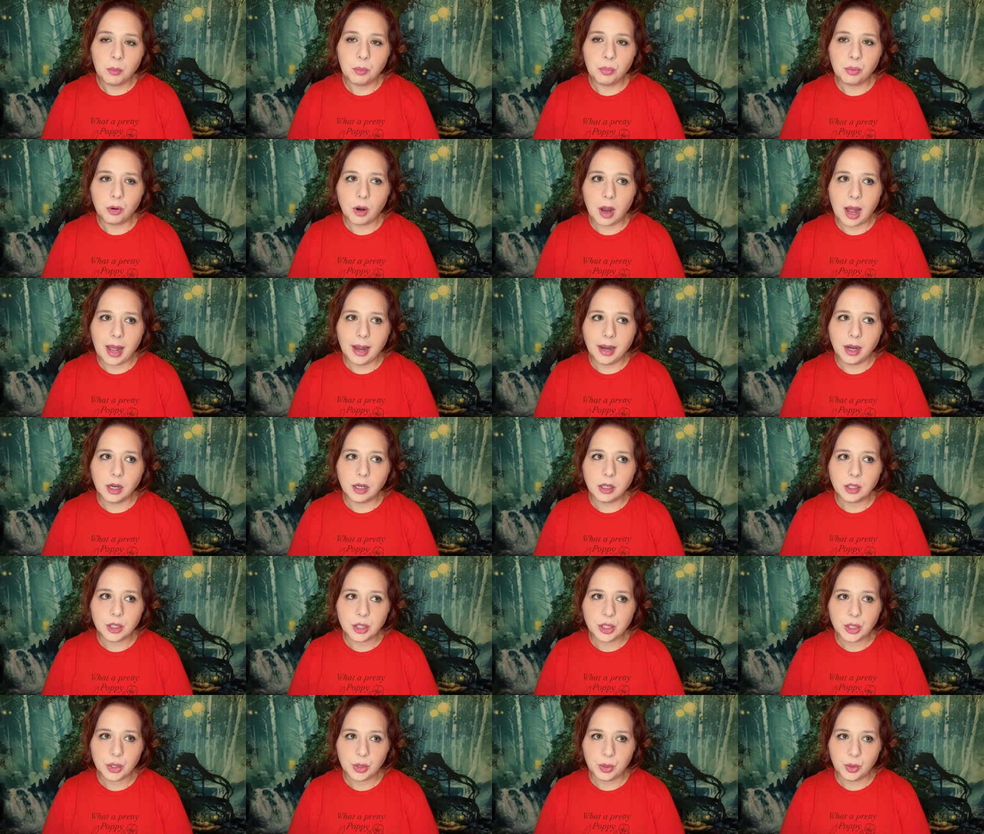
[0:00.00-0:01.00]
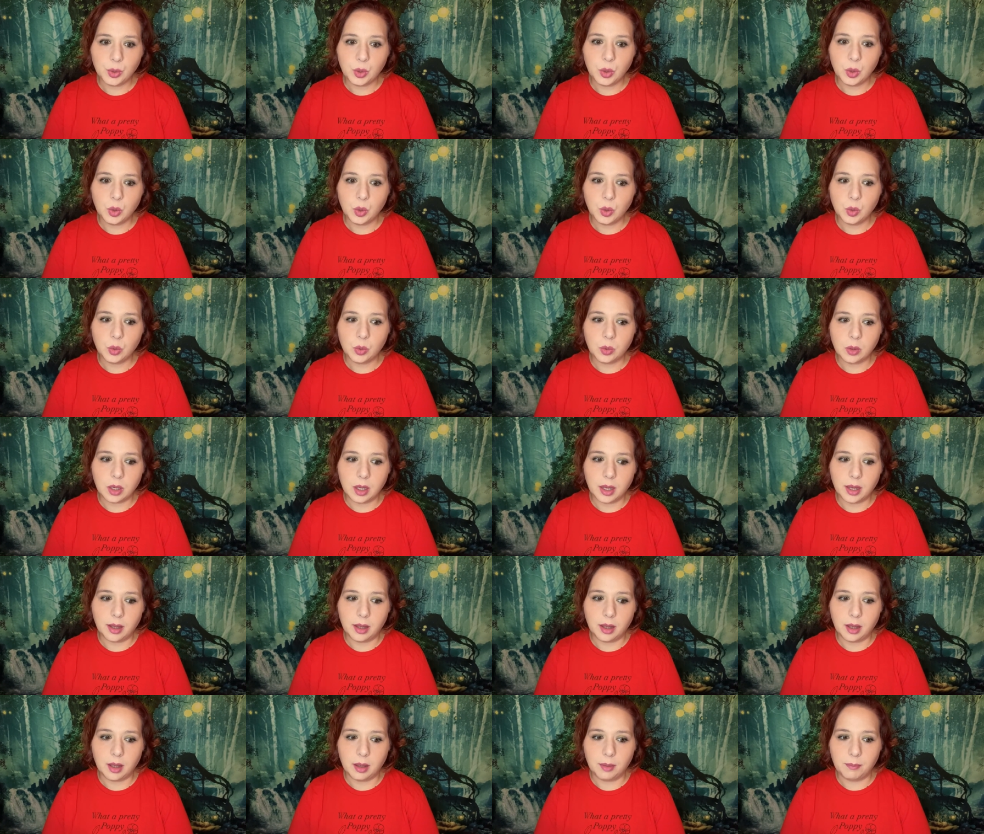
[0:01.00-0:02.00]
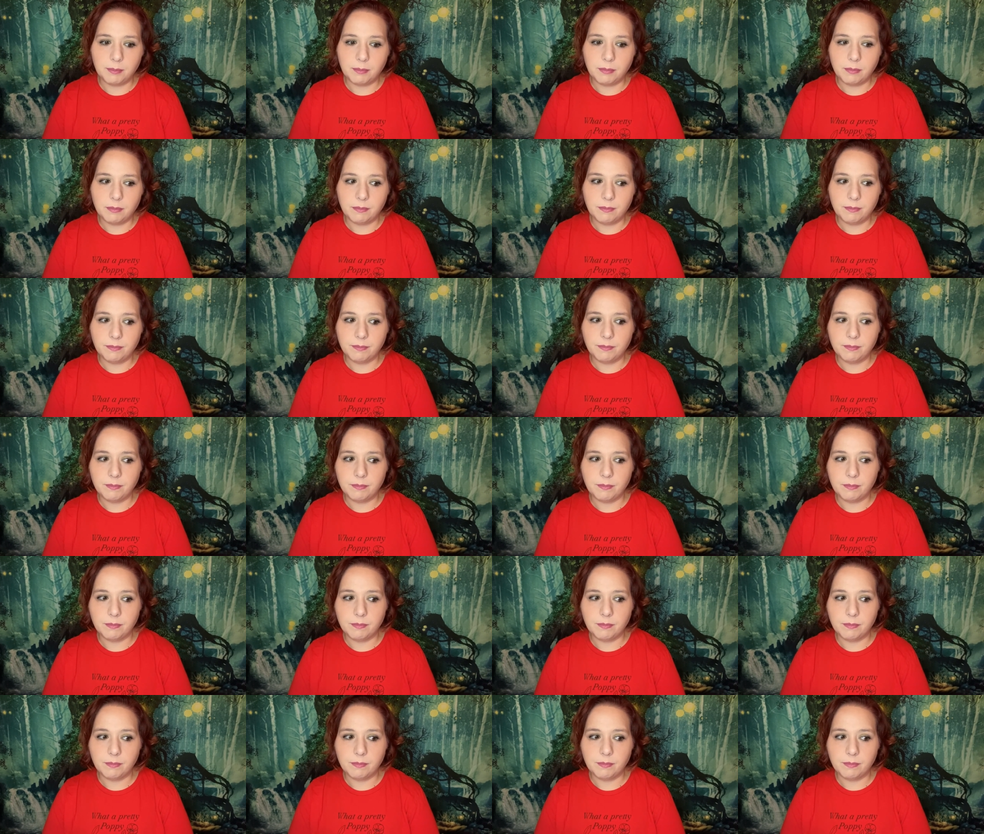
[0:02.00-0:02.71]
prior to um,